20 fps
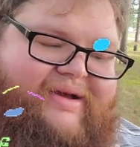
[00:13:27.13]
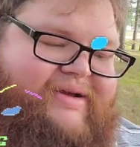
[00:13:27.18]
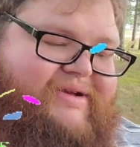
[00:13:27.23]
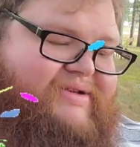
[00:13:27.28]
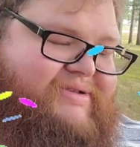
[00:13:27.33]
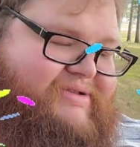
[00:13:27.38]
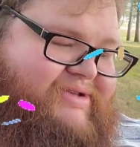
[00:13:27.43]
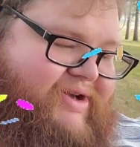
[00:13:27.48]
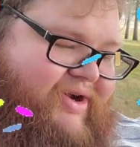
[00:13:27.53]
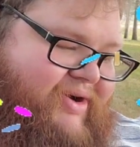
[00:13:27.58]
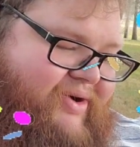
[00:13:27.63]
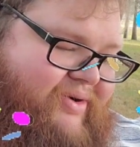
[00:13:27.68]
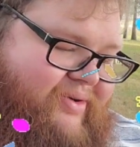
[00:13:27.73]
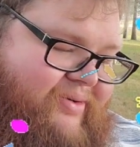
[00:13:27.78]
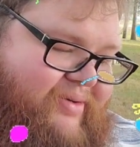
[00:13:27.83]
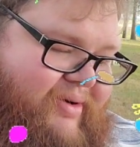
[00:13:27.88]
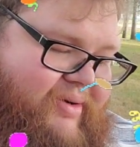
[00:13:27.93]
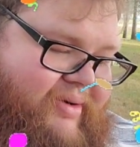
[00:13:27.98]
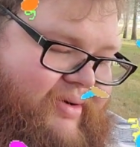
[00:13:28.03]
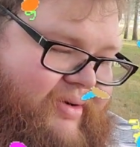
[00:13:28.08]

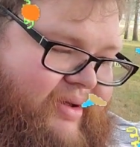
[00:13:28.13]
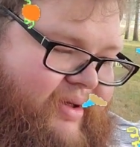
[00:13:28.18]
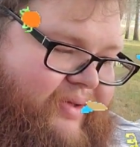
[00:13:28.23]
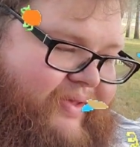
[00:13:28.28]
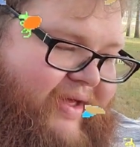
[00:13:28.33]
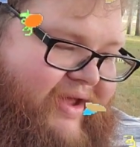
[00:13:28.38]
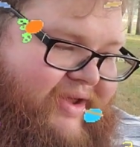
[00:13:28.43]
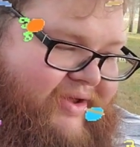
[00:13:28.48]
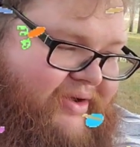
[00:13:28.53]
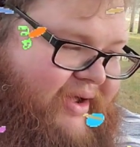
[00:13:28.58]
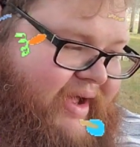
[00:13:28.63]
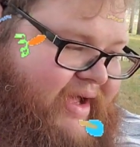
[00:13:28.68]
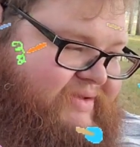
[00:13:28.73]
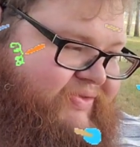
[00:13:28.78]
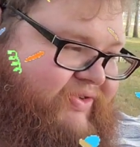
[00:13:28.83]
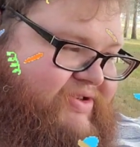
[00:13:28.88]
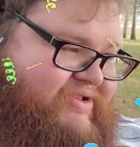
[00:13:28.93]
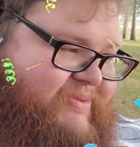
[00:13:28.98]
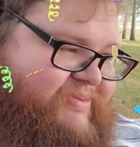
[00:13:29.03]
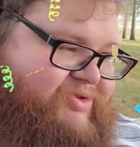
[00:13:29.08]
So thank you guys
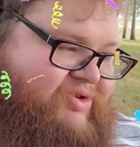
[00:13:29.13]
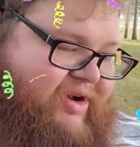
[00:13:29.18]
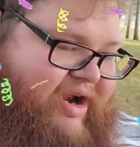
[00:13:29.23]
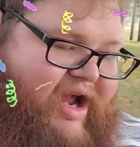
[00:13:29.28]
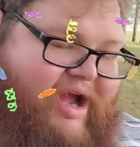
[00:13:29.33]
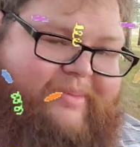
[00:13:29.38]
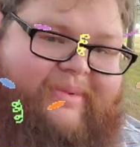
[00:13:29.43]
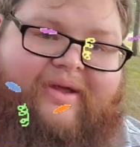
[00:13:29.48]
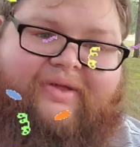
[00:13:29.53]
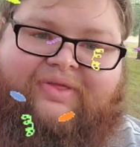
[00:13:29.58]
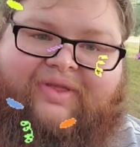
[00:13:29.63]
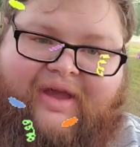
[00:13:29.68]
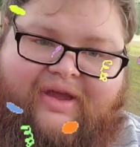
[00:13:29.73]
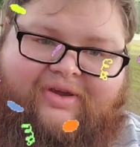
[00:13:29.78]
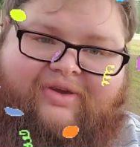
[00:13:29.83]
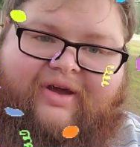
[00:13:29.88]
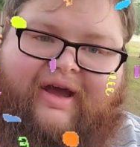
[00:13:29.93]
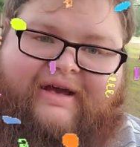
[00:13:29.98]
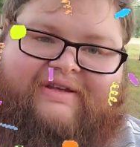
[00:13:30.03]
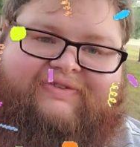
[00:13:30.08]
for subscribing. Thank
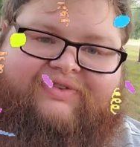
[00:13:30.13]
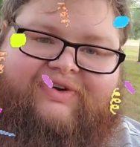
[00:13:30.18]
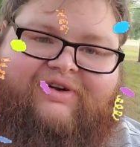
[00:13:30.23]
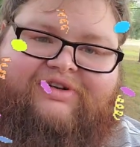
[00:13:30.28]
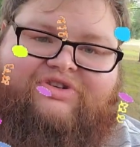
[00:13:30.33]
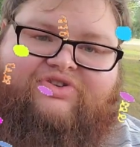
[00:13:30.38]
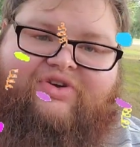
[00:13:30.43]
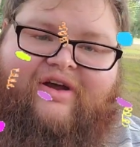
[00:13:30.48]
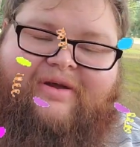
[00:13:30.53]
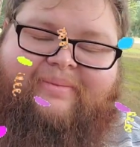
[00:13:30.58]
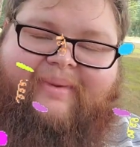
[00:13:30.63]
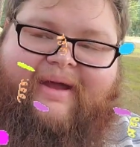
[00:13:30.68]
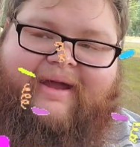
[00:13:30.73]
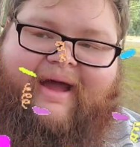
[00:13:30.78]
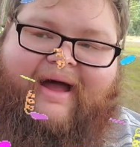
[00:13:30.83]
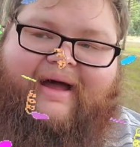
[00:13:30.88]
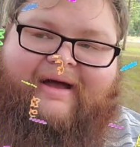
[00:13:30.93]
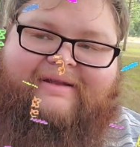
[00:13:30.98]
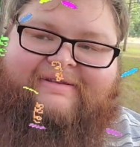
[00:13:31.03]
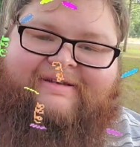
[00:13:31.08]
you guys for enjoying my
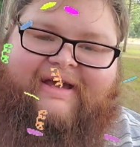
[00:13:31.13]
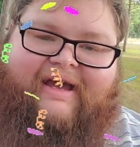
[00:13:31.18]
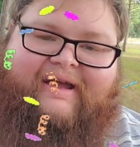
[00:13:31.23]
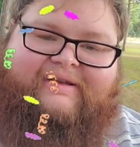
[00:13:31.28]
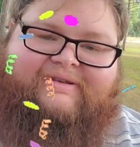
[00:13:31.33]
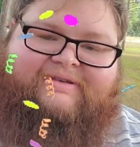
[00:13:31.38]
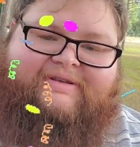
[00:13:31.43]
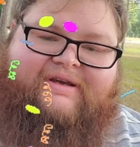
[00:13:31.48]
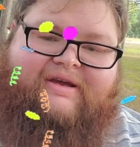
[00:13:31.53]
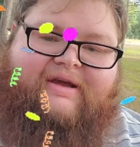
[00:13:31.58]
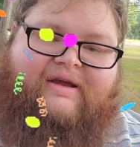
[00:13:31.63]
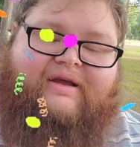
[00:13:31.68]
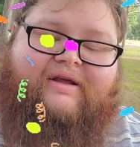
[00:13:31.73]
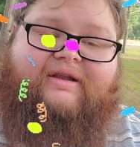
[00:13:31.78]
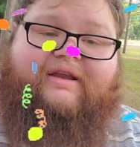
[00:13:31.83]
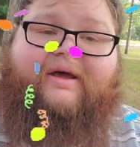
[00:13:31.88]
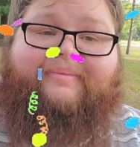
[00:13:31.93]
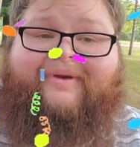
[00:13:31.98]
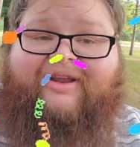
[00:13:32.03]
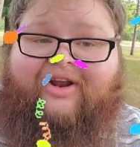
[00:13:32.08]
content.
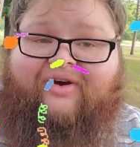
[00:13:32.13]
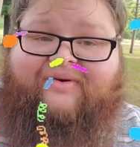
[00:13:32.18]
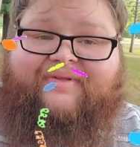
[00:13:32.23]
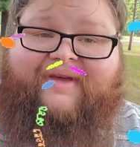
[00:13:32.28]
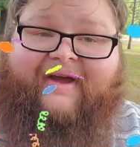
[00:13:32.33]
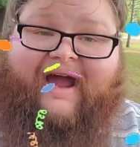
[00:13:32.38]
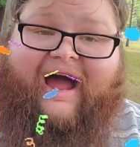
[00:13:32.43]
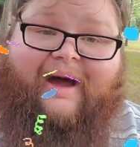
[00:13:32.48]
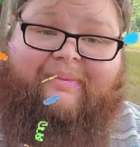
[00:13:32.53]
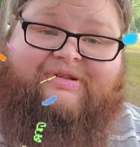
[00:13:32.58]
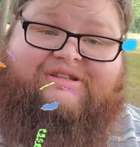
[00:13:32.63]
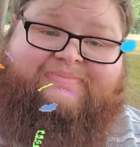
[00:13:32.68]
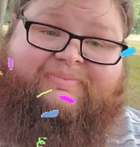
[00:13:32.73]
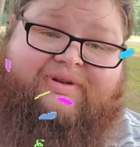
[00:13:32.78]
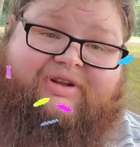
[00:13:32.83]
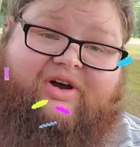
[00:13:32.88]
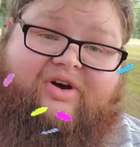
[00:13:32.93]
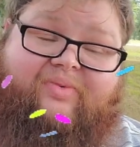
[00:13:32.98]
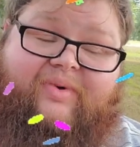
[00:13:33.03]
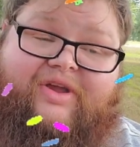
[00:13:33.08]
Let me know in the comments
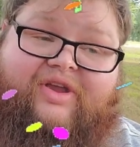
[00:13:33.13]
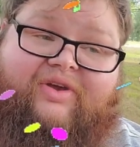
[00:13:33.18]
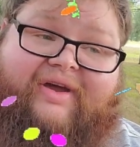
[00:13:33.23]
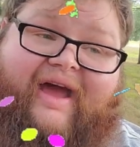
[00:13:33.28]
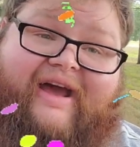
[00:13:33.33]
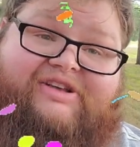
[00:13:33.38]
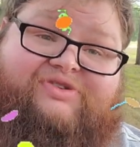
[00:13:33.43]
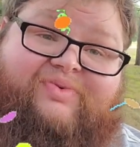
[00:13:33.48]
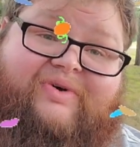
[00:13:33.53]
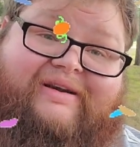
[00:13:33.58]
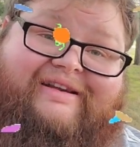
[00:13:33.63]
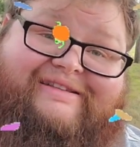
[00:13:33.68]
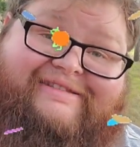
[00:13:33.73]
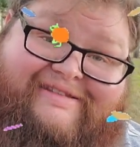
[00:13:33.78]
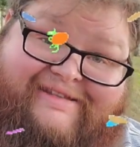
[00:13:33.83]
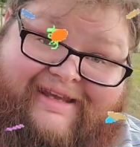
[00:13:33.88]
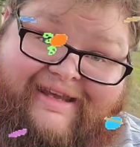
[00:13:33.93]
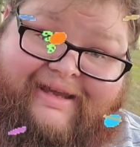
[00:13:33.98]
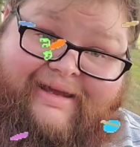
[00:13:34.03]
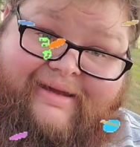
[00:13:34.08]
below what you guys want to
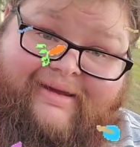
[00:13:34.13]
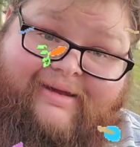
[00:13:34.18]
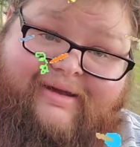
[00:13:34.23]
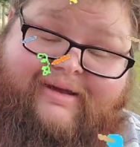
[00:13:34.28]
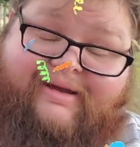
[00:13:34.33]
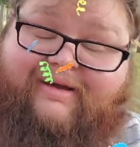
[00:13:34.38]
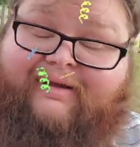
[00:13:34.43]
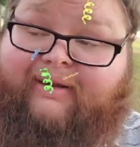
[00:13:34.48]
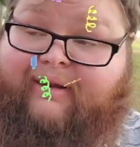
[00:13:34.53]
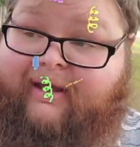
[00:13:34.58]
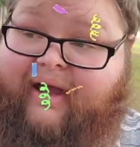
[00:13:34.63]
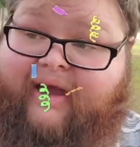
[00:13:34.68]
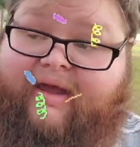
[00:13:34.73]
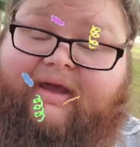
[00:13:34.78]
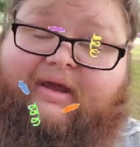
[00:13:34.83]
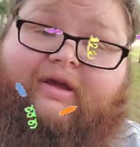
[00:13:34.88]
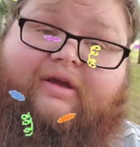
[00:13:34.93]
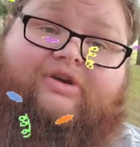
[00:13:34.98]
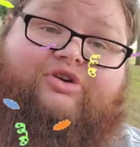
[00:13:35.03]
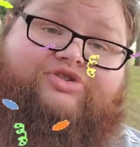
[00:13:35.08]
see.
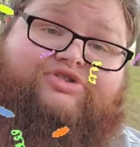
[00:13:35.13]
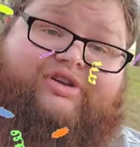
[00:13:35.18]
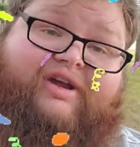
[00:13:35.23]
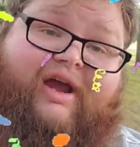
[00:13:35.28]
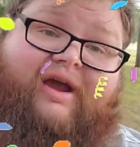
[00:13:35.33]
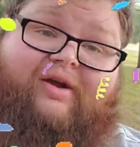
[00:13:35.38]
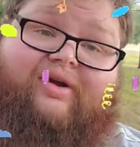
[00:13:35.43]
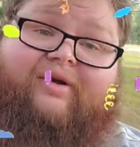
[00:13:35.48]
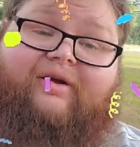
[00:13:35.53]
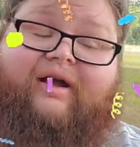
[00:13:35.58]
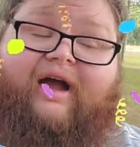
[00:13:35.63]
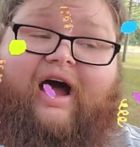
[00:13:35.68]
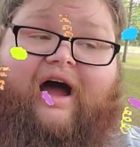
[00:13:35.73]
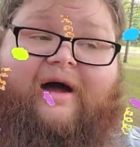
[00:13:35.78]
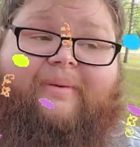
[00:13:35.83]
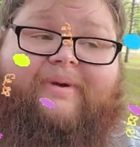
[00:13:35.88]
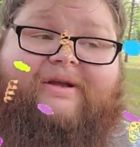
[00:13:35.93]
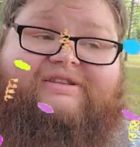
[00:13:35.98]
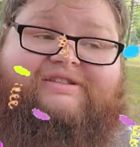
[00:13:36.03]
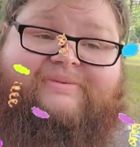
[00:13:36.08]
Like, share,
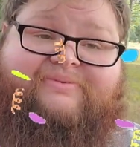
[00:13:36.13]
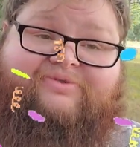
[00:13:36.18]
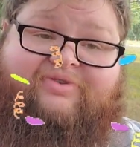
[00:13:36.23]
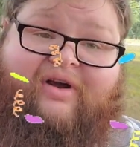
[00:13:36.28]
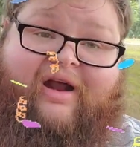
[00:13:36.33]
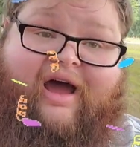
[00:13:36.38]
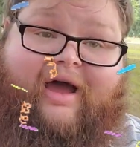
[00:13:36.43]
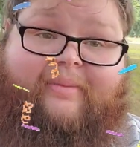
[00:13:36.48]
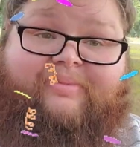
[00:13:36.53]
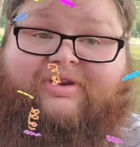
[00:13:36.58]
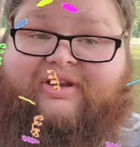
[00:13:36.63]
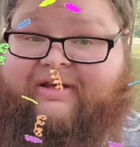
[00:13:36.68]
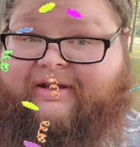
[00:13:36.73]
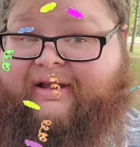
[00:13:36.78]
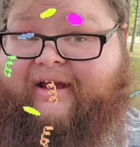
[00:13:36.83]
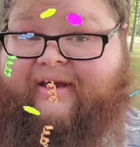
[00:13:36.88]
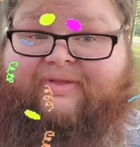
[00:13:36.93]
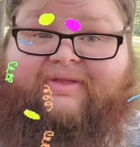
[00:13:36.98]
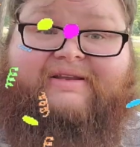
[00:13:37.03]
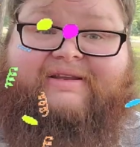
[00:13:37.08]
comment, subscribe. Do you
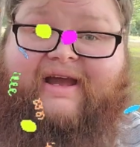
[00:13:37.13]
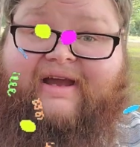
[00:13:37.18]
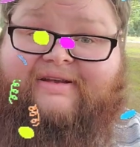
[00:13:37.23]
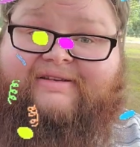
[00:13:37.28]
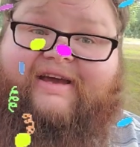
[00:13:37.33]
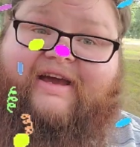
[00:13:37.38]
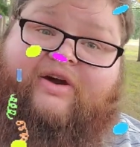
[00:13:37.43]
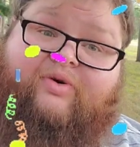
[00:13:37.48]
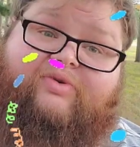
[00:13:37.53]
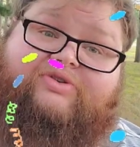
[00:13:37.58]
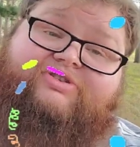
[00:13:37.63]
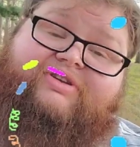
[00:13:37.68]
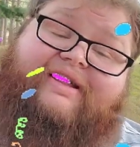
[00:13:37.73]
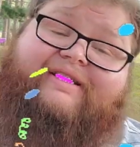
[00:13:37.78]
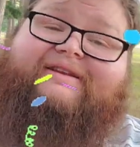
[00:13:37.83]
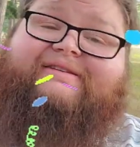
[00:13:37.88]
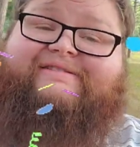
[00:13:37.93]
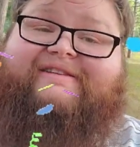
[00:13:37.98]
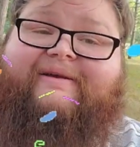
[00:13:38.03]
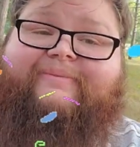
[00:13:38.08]
like the deck tech? Would you like
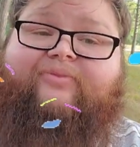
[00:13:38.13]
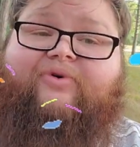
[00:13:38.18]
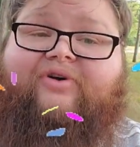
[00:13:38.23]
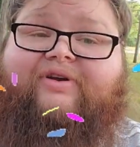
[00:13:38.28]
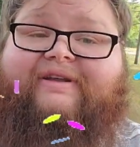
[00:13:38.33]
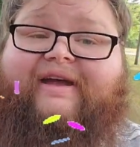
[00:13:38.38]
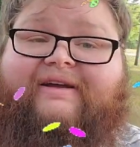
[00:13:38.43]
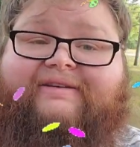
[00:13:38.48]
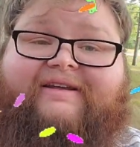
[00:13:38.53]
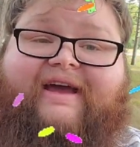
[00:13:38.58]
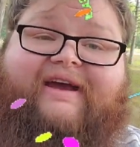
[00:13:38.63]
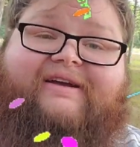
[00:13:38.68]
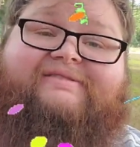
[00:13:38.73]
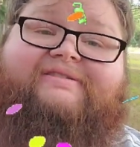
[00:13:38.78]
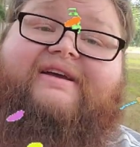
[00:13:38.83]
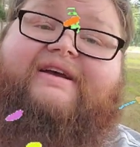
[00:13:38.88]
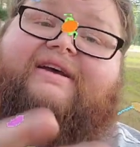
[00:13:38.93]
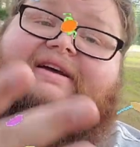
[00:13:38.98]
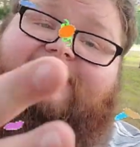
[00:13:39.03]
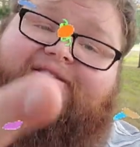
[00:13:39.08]
to see more deck techs?
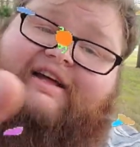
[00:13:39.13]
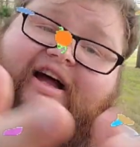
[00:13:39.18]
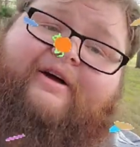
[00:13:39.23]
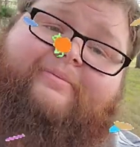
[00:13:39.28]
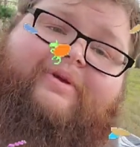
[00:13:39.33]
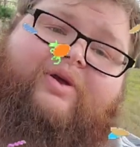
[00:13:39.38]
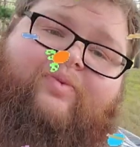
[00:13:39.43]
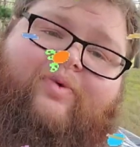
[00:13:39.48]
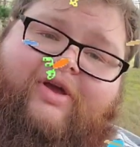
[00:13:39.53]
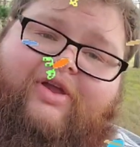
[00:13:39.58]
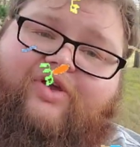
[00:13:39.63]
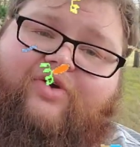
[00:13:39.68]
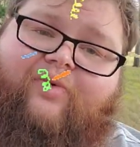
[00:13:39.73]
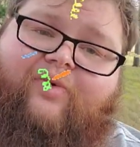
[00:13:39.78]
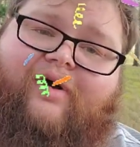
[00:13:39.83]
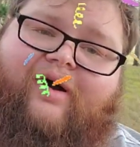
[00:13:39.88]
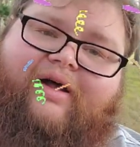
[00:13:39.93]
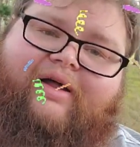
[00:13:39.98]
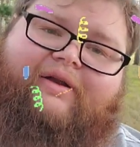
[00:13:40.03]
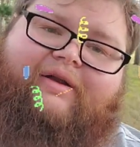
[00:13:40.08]
Tell me what you
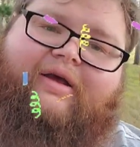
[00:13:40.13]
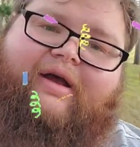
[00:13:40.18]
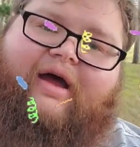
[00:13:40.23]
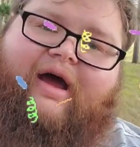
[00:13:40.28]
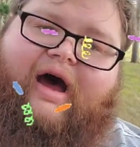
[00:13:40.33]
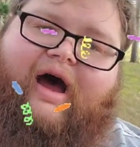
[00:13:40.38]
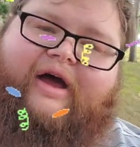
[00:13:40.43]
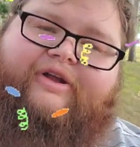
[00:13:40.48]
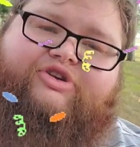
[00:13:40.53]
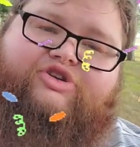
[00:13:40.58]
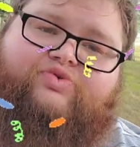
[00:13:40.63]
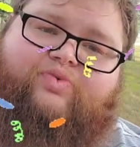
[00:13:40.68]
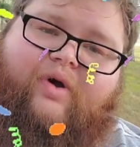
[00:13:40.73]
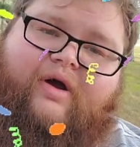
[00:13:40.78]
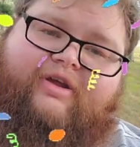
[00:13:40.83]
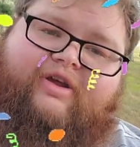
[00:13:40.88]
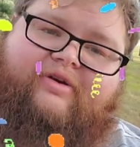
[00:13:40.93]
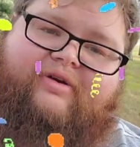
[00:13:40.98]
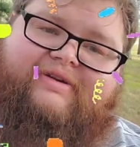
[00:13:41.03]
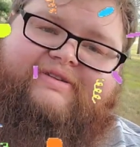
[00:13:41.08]
want. I just
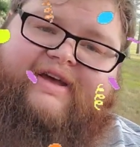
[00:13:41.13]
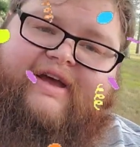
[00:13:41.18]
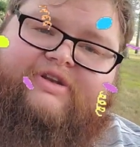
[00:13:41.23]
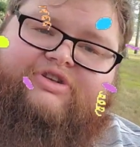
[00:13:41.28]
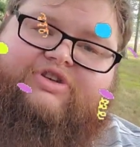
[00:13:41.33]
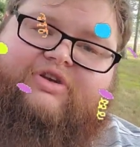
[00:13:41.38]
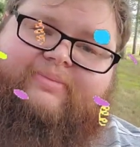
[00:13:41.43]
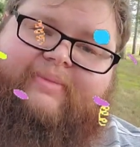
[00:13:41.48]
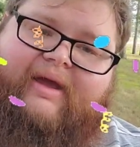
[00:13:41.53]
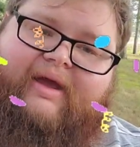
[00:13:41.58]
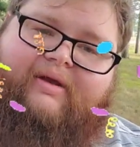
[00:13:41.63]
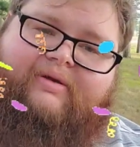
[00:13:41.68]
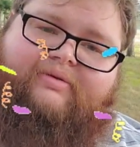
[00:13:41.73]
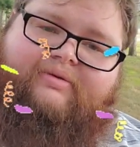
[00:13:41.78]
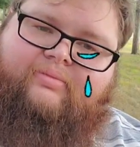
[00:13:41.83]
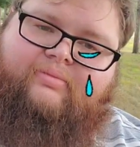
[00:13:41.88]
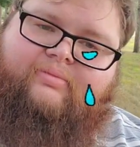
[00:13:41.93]
want your attention, man.